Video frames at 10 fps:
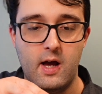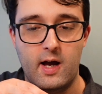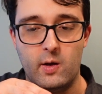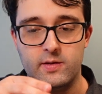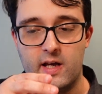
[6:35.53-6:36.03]

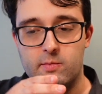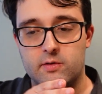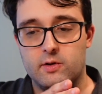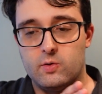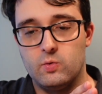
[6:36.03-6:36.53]
I was able
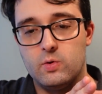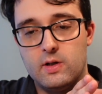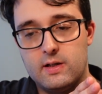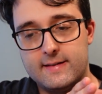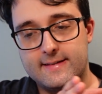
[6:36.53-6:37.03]
to
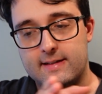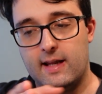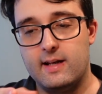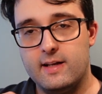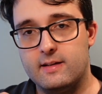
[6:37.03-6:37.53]

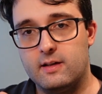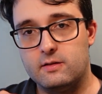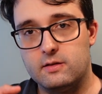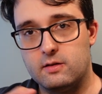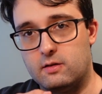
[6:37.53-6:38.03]
slightly
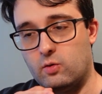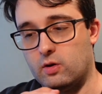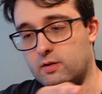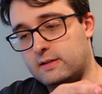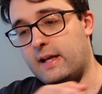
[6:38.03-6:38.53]
tilt
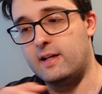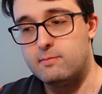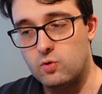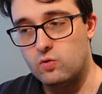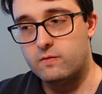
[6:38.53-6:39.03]
or slightly
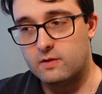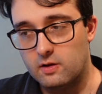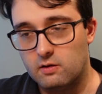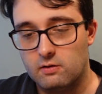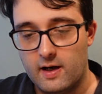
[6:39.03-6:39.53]
move to
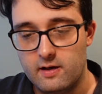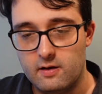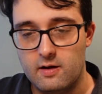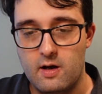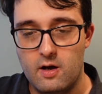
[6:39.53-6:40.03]
the right
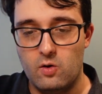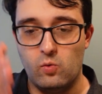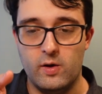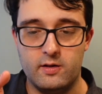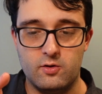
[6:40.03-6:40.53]

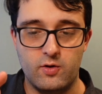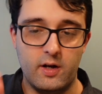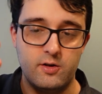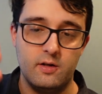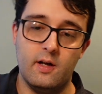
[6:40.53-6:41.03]
with
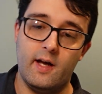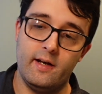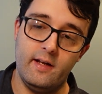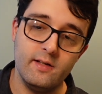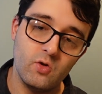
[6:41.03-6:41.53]
Trajan
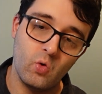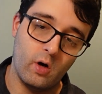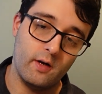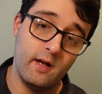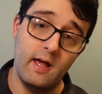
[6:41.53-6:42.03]
and his
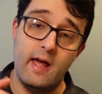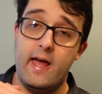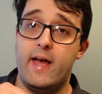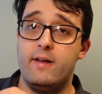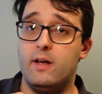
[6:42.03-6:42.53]
squad,
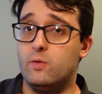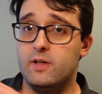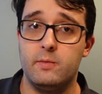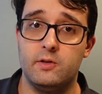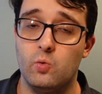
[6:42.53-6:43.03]
and I was
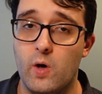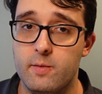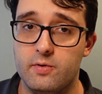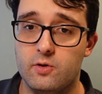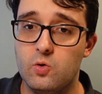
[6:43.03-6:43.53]
able to
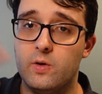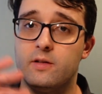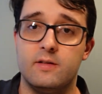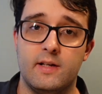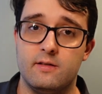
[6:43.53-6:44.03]
wipe 2
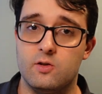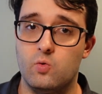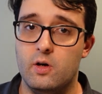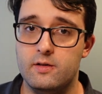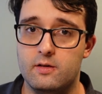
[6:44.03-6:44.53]
intercessor
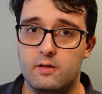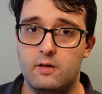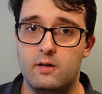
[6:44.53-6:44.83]
squads,